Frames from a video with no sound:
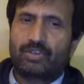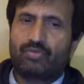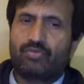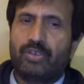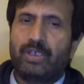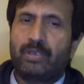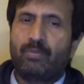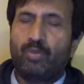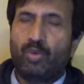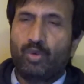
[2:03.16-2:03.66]

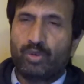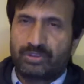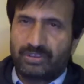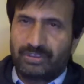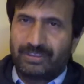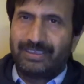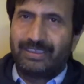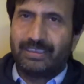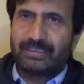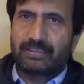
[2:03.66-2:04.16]
require more
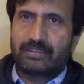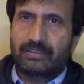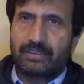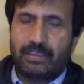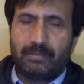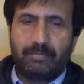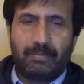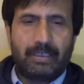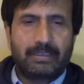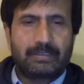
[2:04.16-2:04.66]
serious
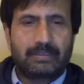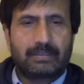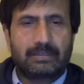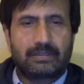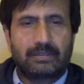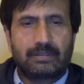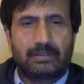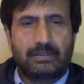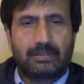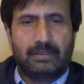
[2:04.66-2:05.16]

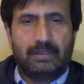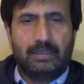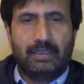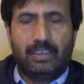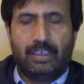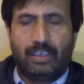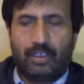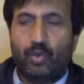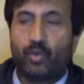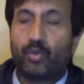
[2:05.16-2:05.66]
treatments
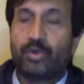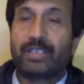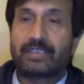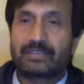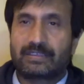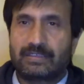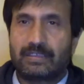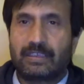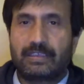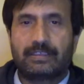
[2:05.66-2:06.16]
including
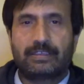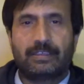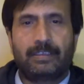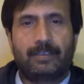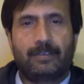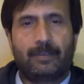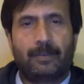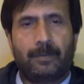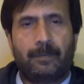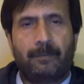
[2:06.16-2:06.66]

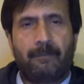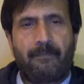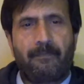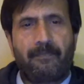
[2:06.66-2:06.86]
surgery you know